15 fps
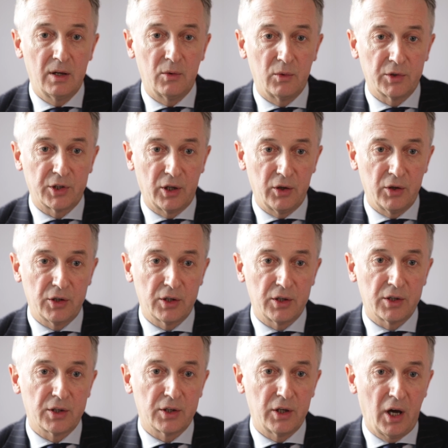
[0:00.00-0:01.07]

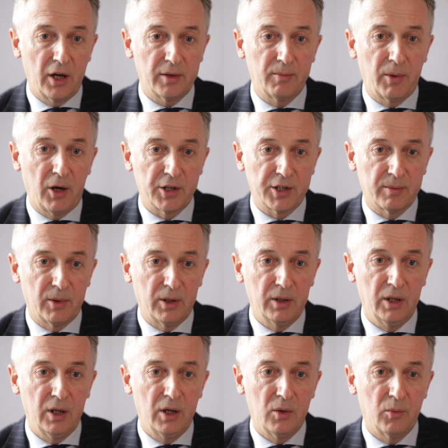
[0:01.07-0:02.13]
solutions not possible
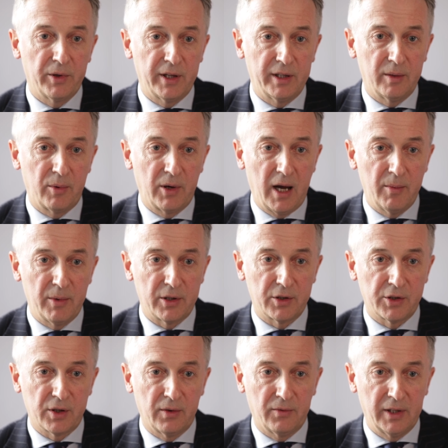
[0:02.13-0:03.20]
within the
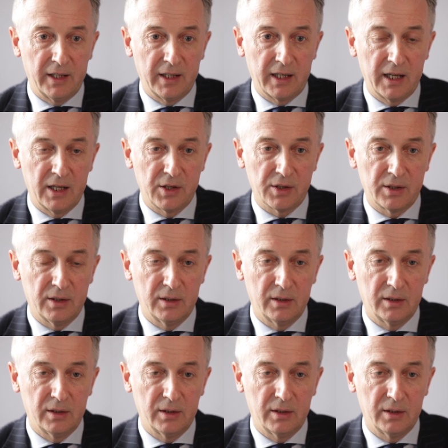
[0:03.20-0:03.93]
parameters of litigation.